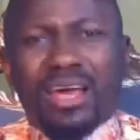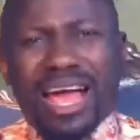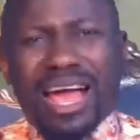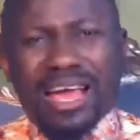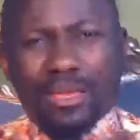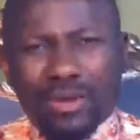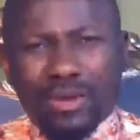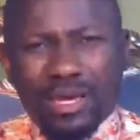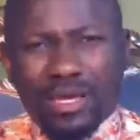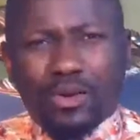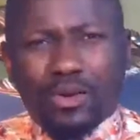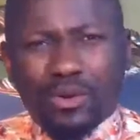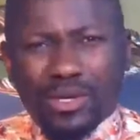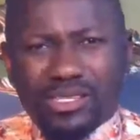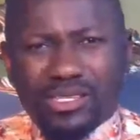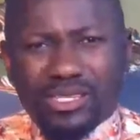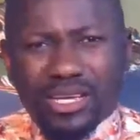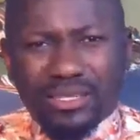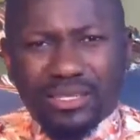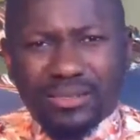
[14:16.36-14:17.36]
Are you a
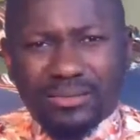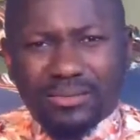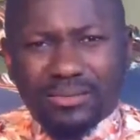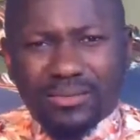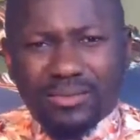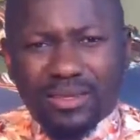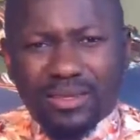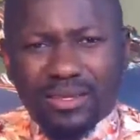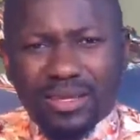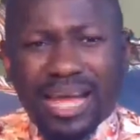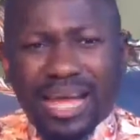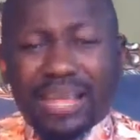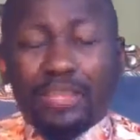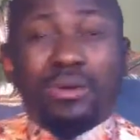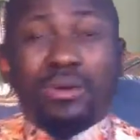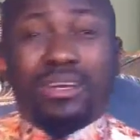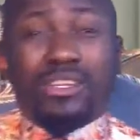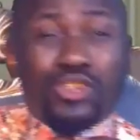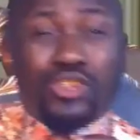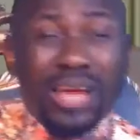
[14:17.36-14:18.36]
Christian? Are
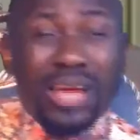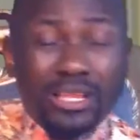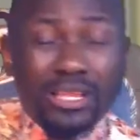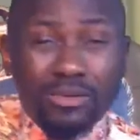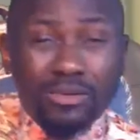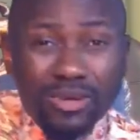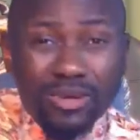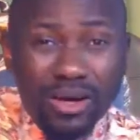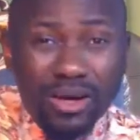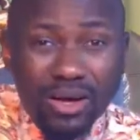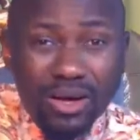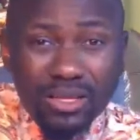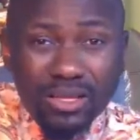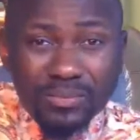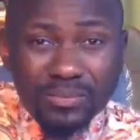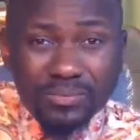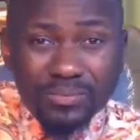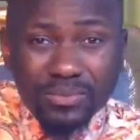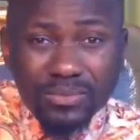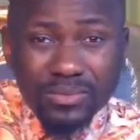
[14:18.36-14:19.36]
you a child of God?
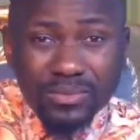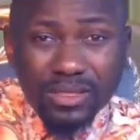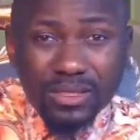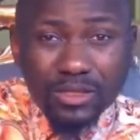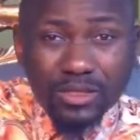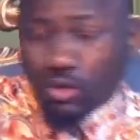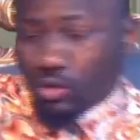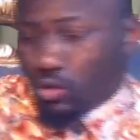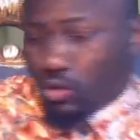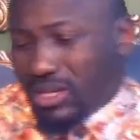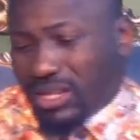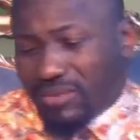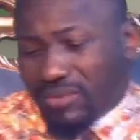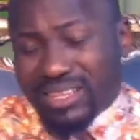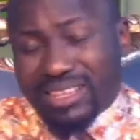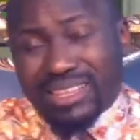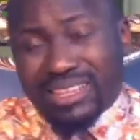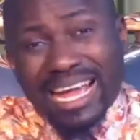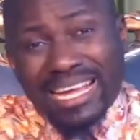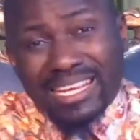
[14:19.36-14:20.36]
You
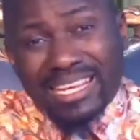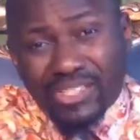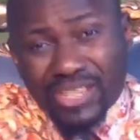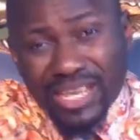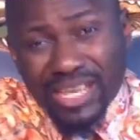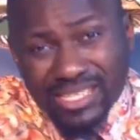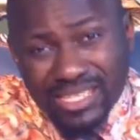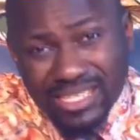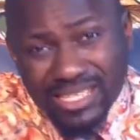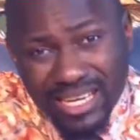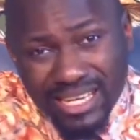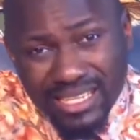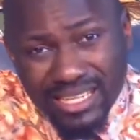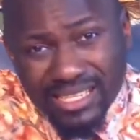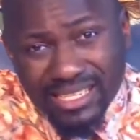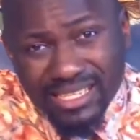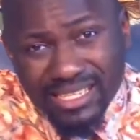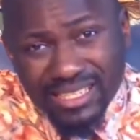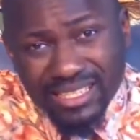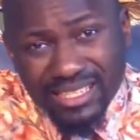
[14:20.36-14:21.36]
live in Niger State.
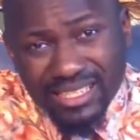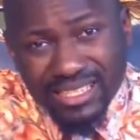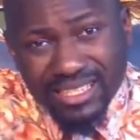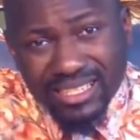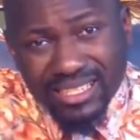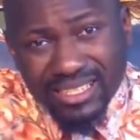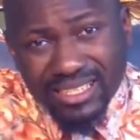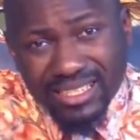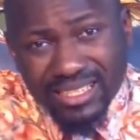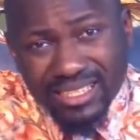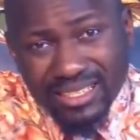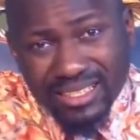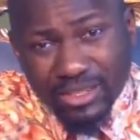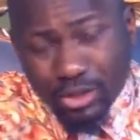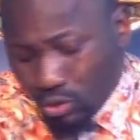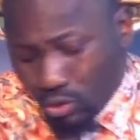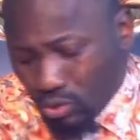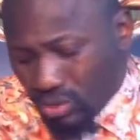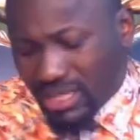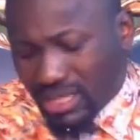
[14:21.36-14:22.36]

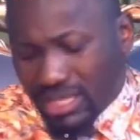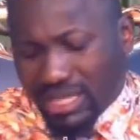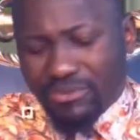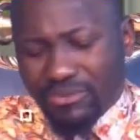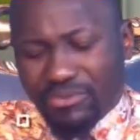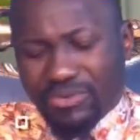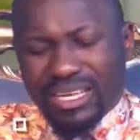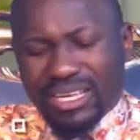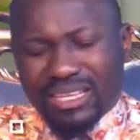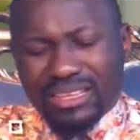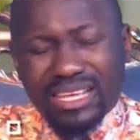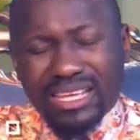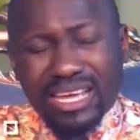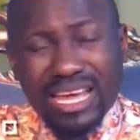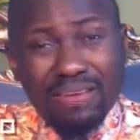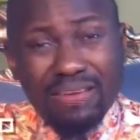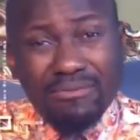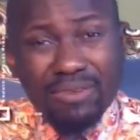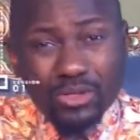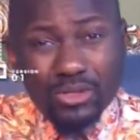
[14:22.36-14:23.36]
You live in the
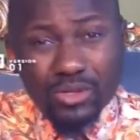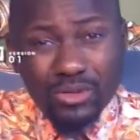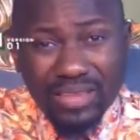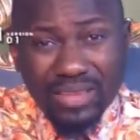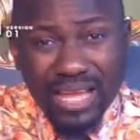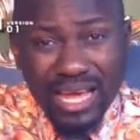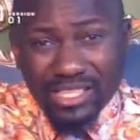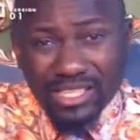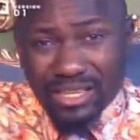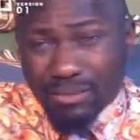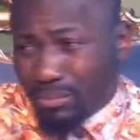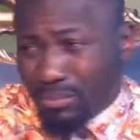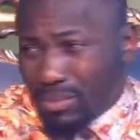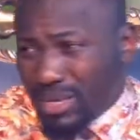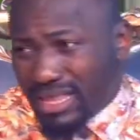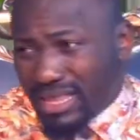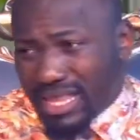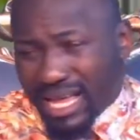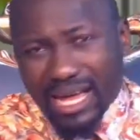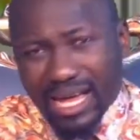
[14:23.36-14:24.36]
heavens of Niger,
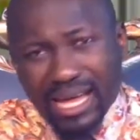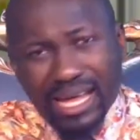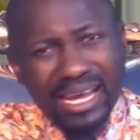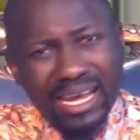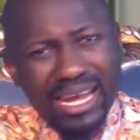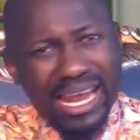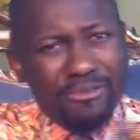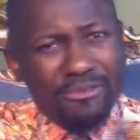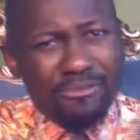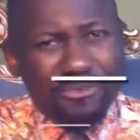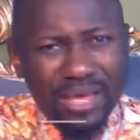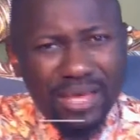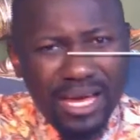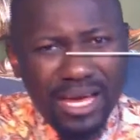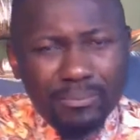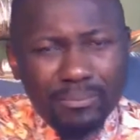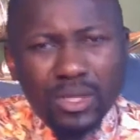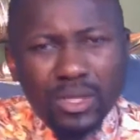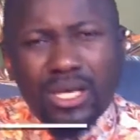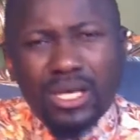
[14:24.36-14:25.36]
Minna,
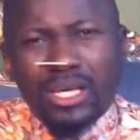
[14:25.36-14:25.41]
Lafia.